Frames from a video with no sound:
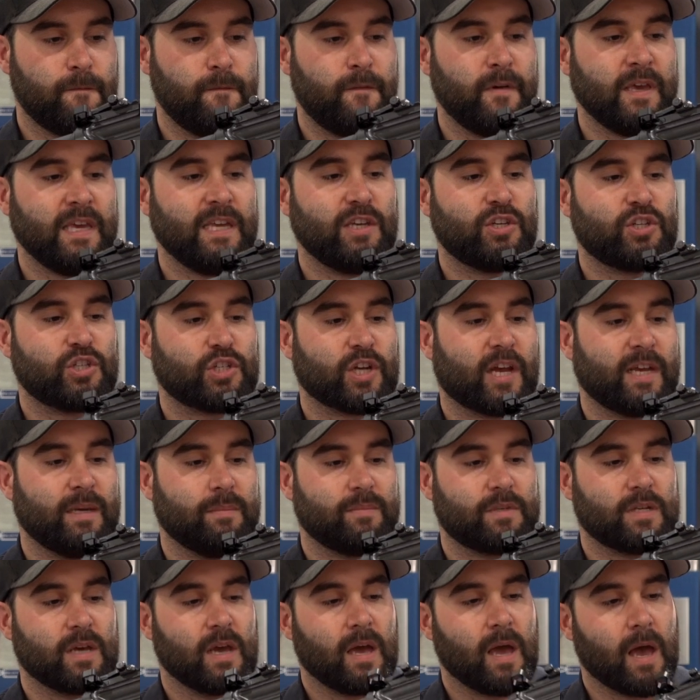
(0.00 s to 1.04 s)

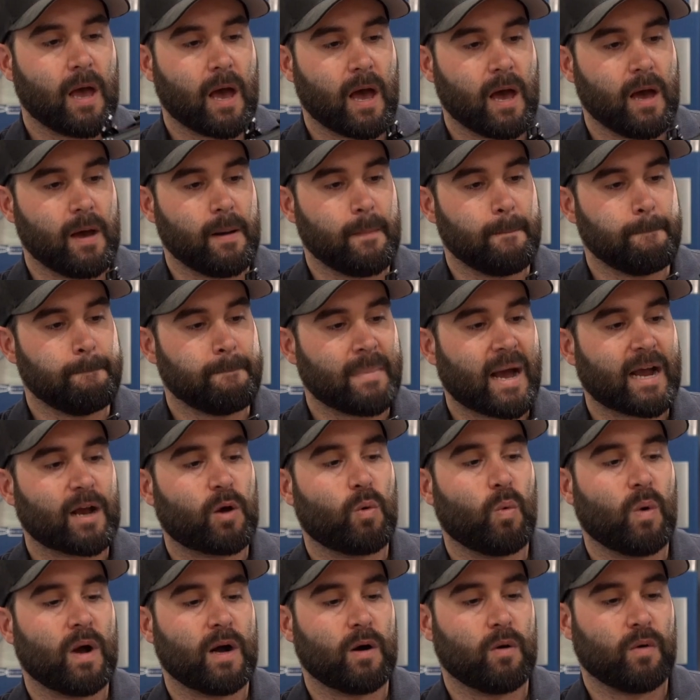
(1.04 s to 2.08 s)
V-shaped
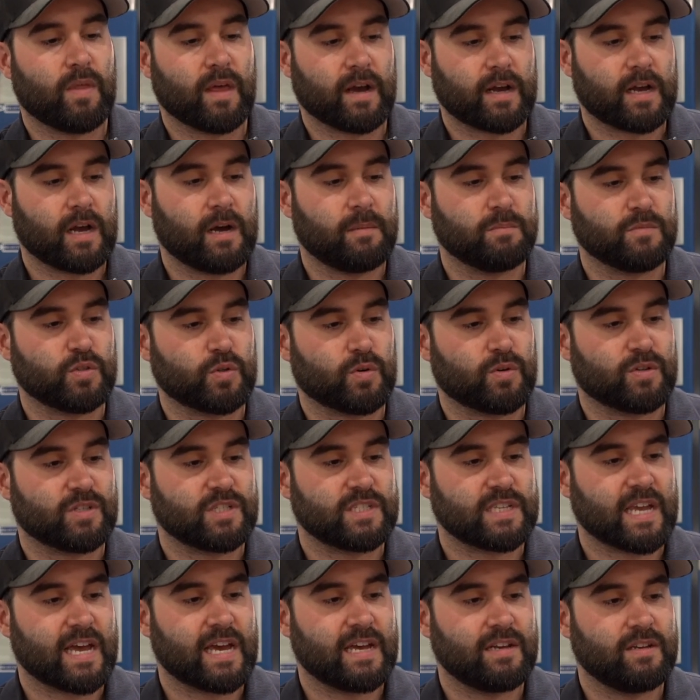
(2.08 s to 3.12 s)
magwell that comes on
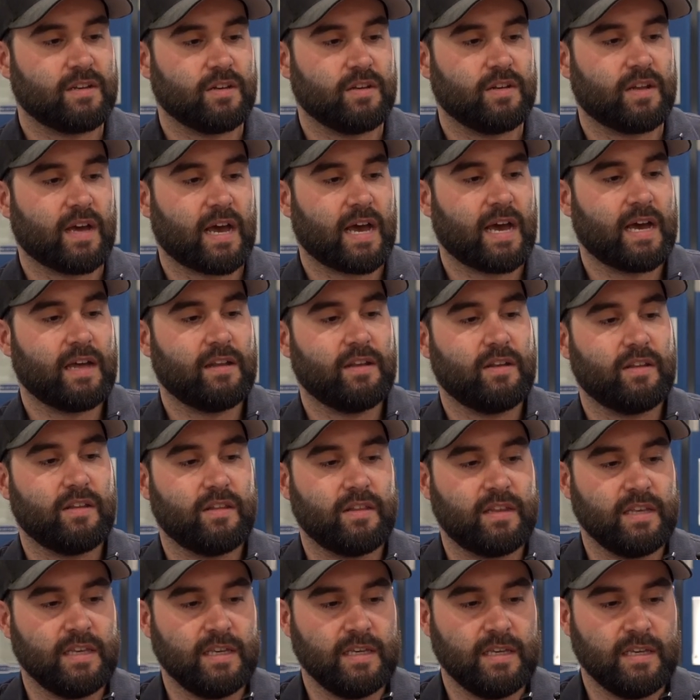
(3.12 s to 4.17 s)
standard, and
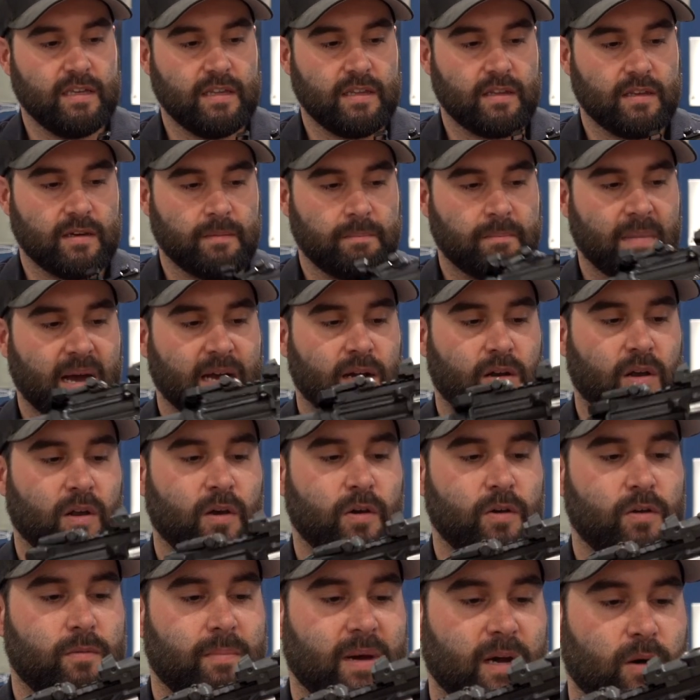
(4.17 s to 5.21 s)
the
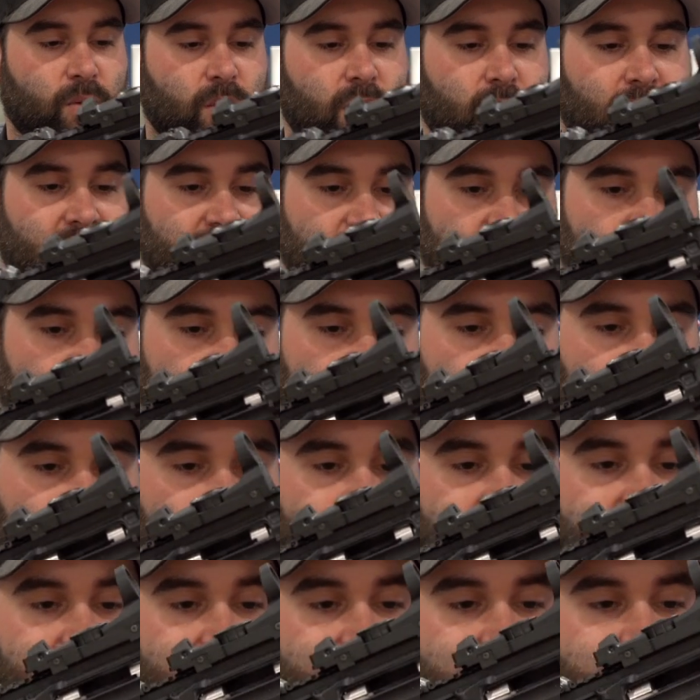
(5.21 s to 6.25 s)
Magload magwell has
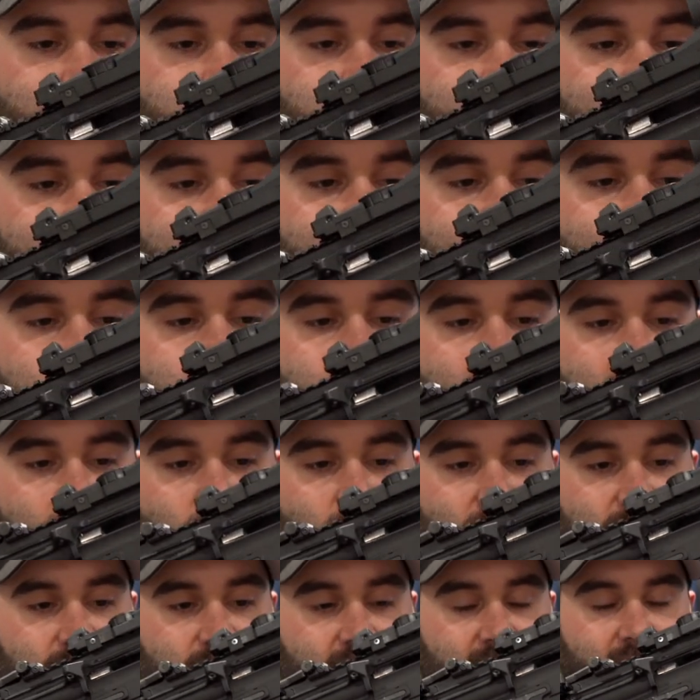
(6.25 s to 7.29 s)
tried to keep in keeping
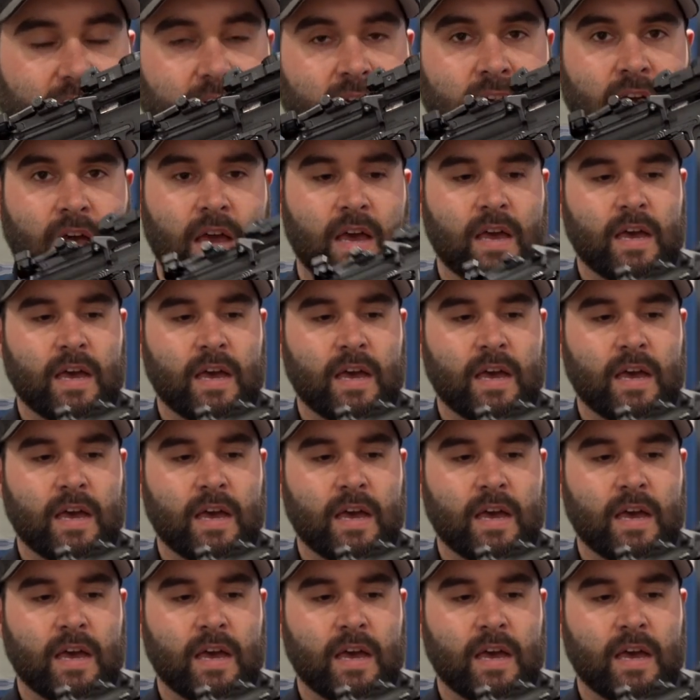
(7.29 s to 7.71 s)
with that